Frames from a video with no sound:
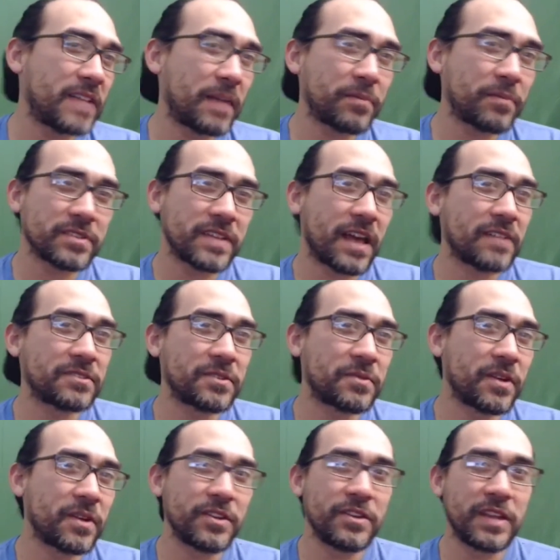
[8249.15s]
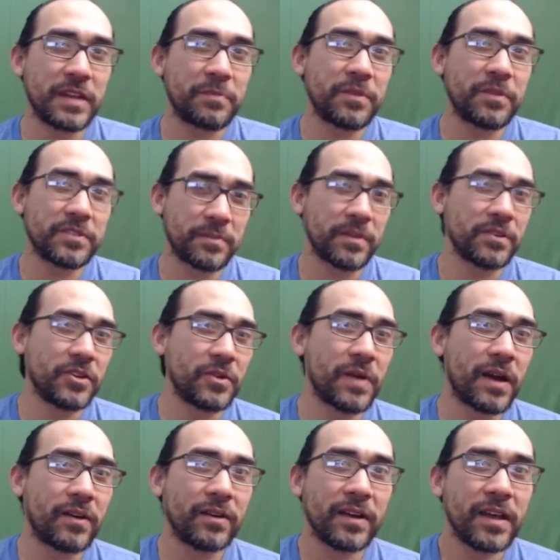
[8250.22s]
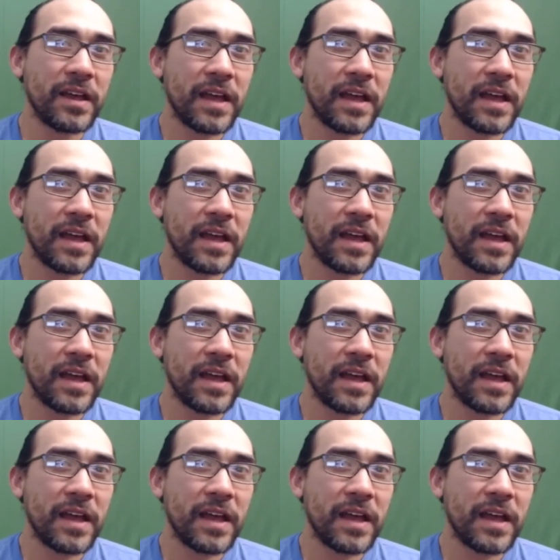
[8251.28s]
Tapers down to where you need to put something new out.